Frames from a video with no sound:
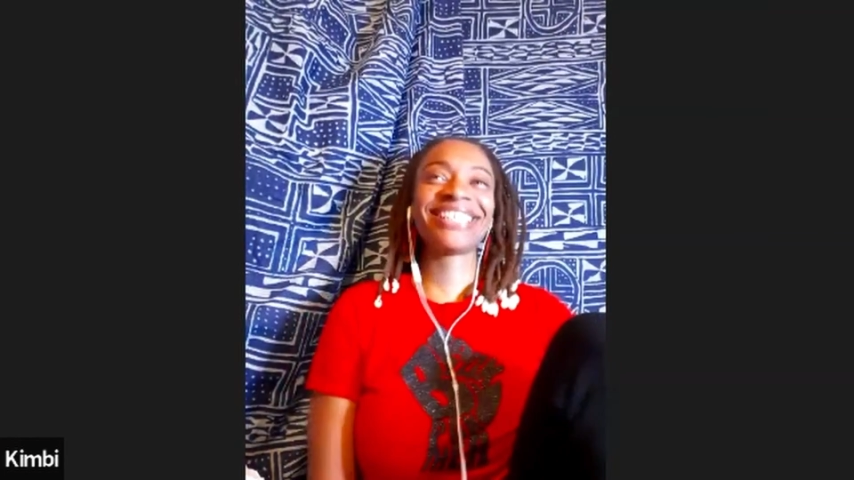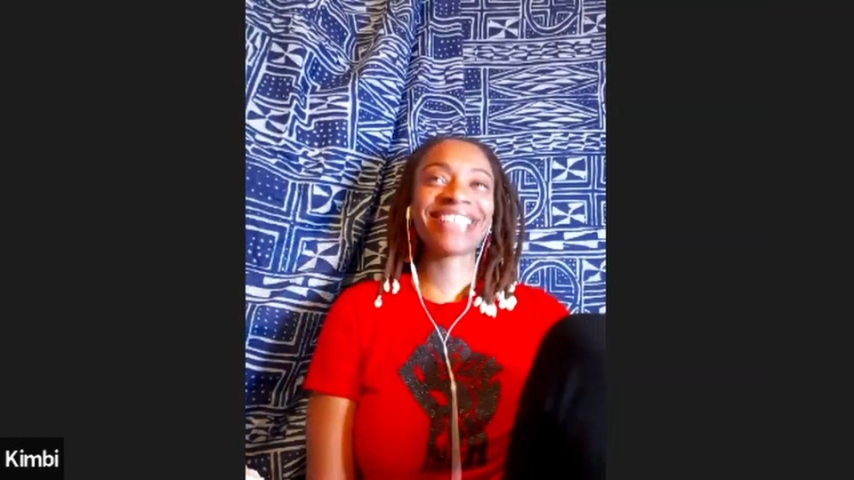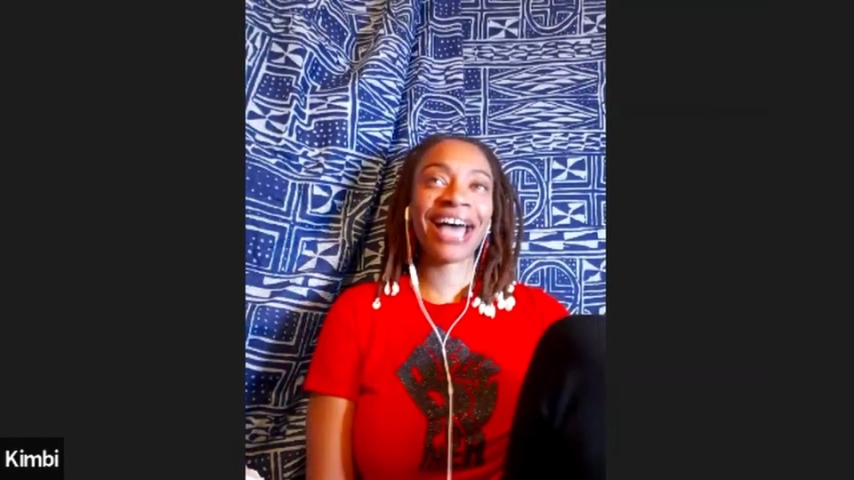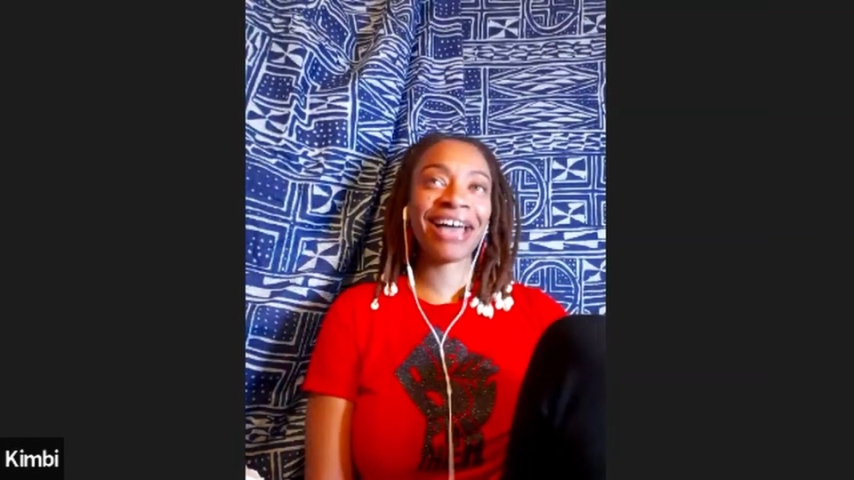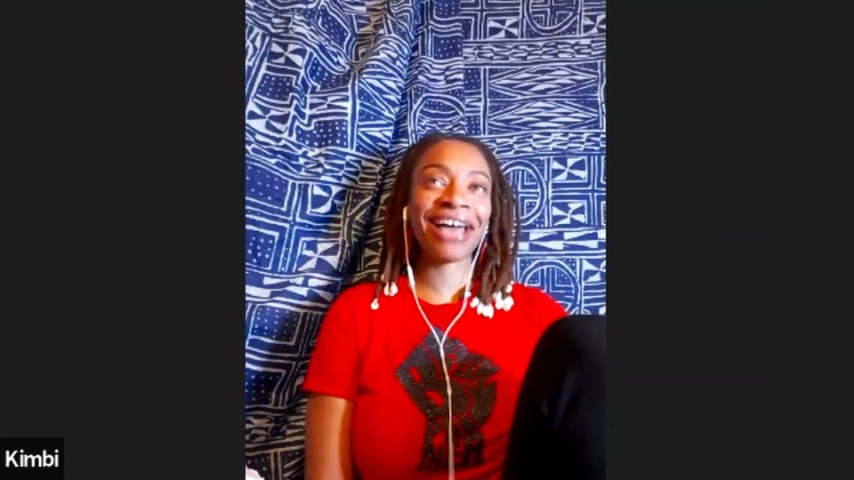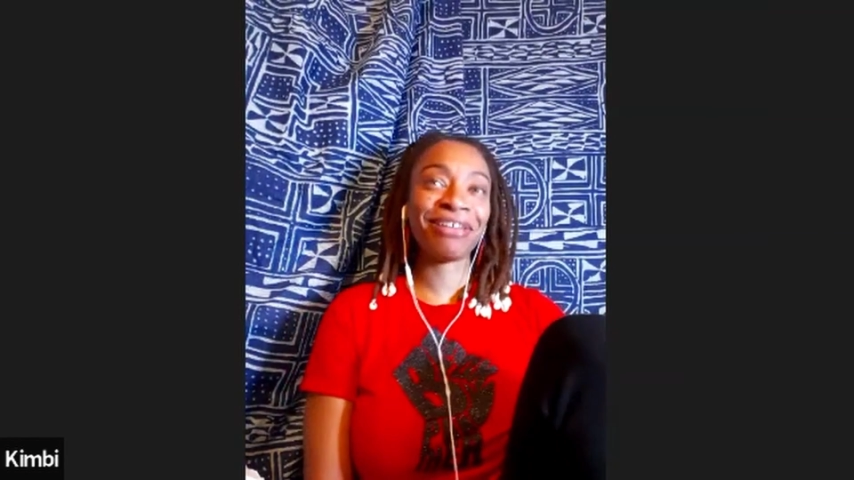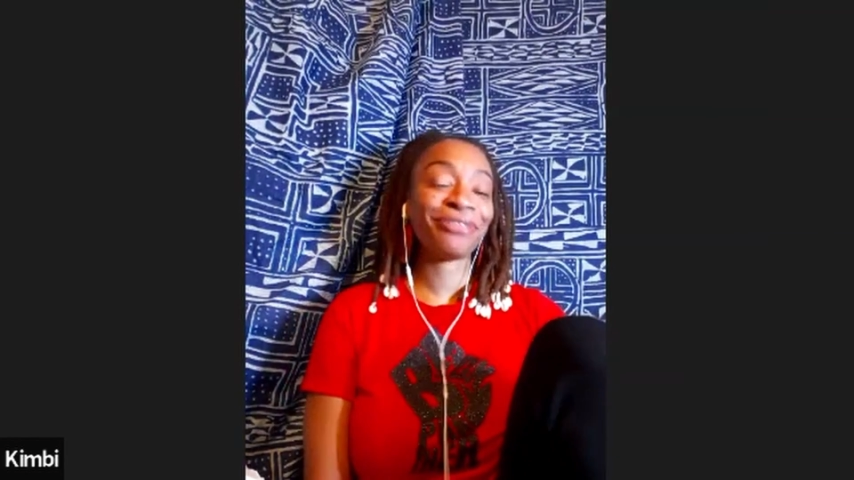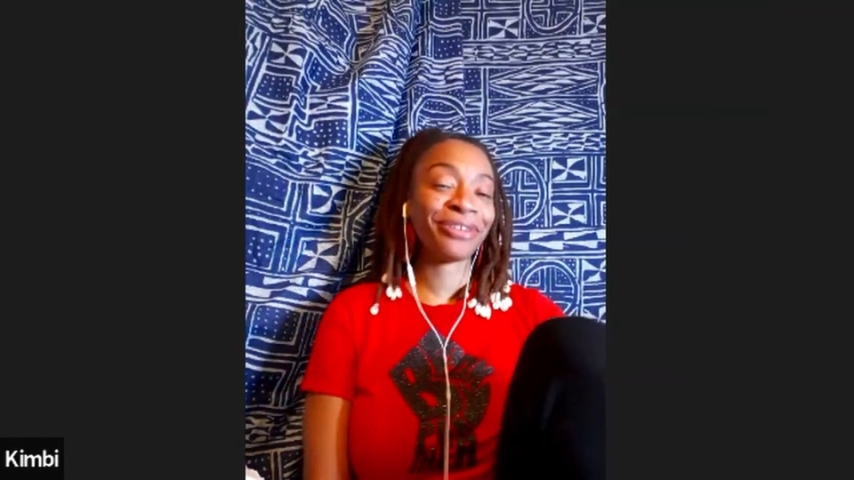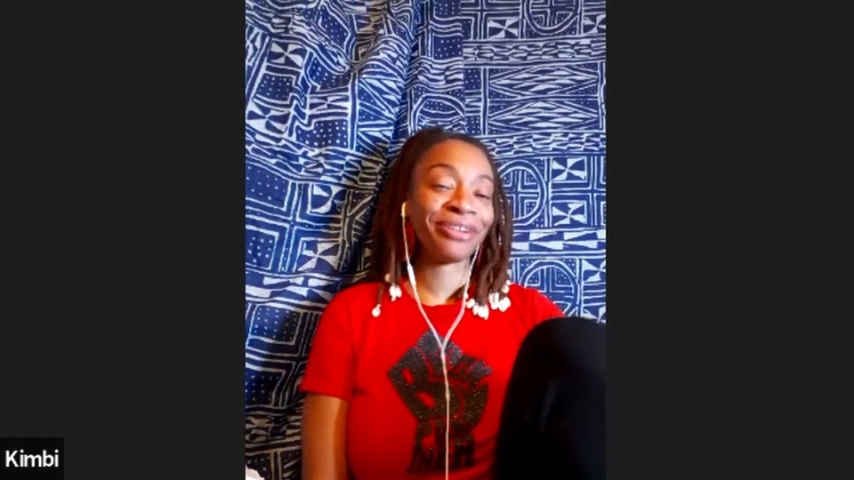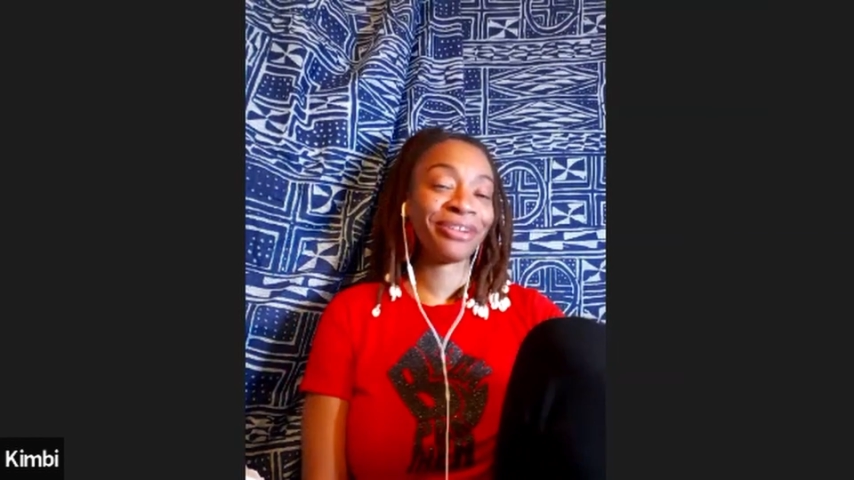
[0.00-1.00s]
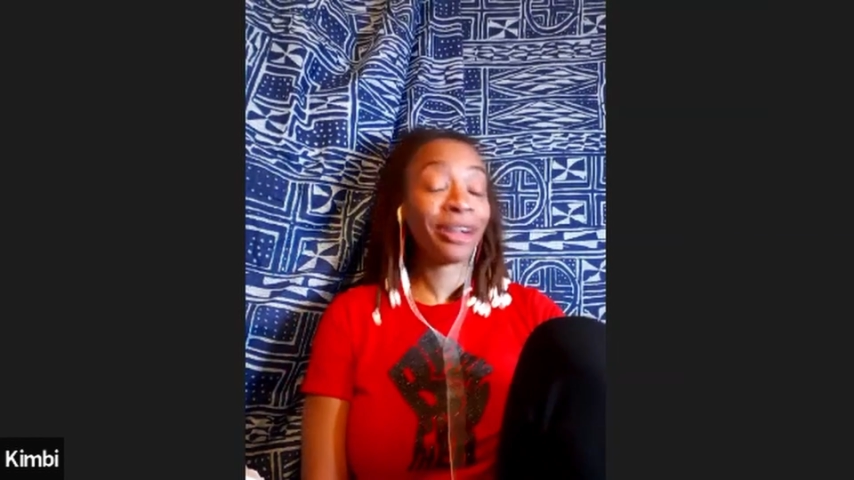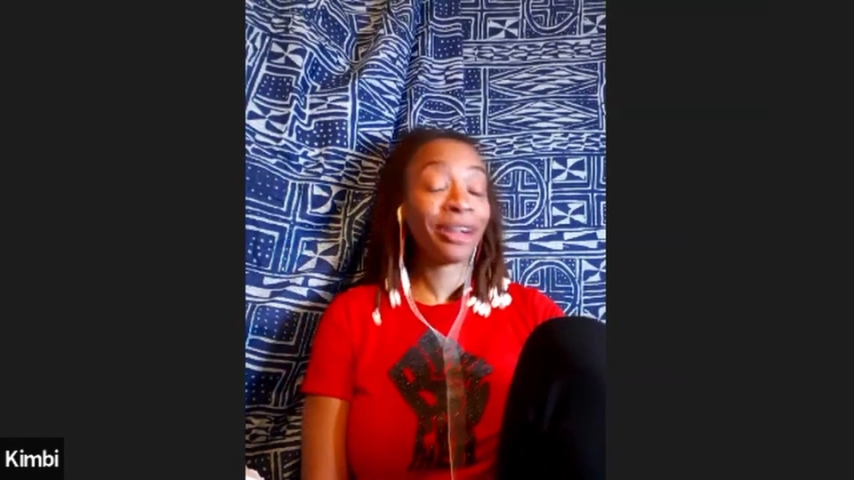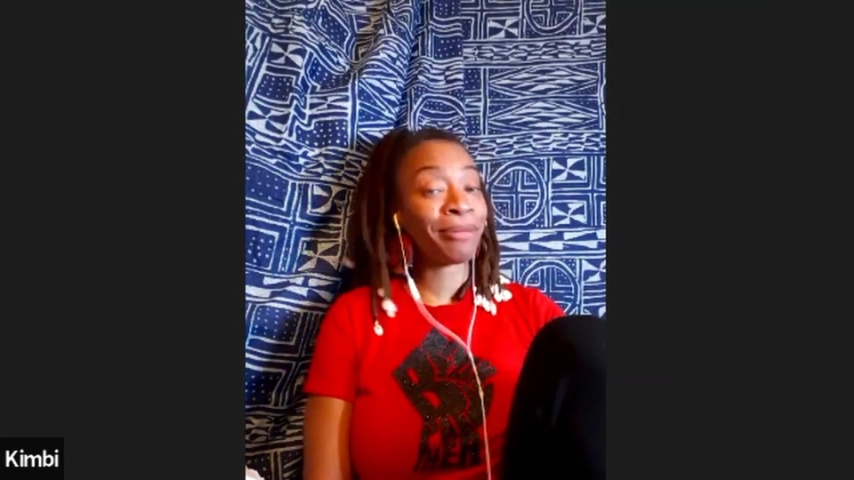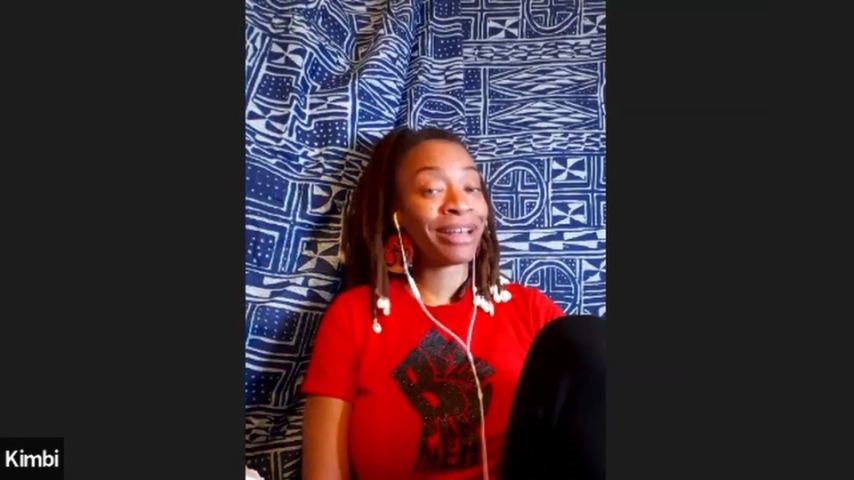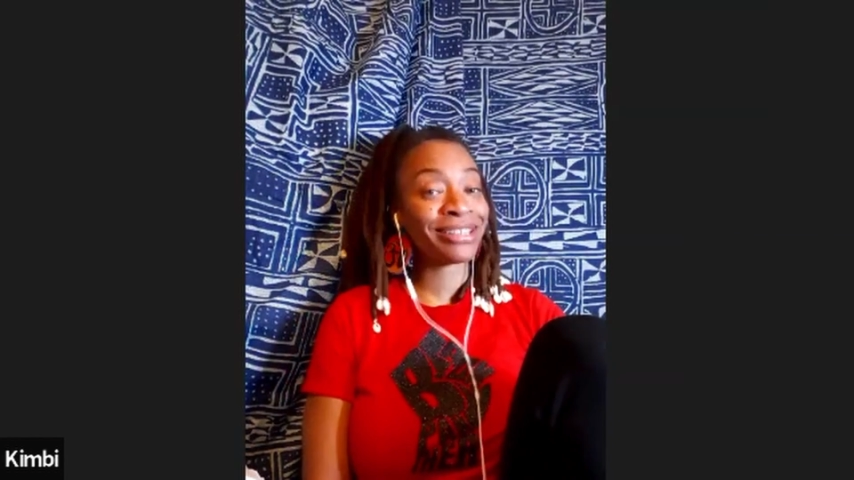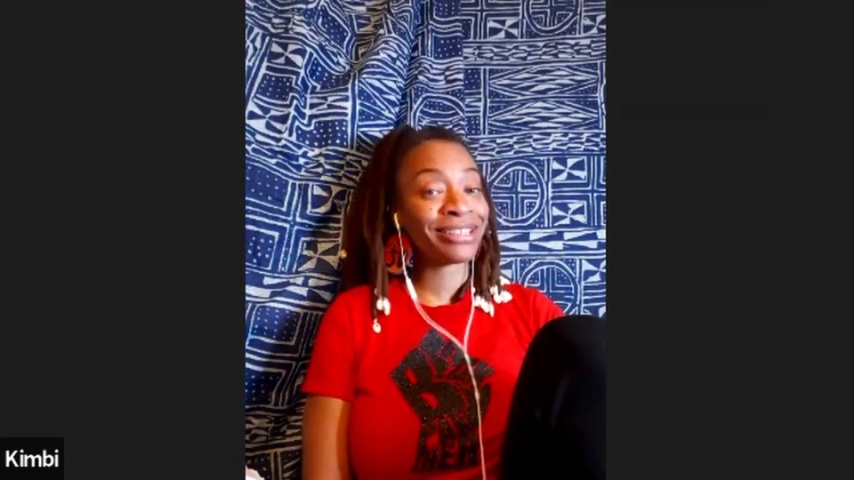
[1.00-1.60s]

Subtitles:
I am about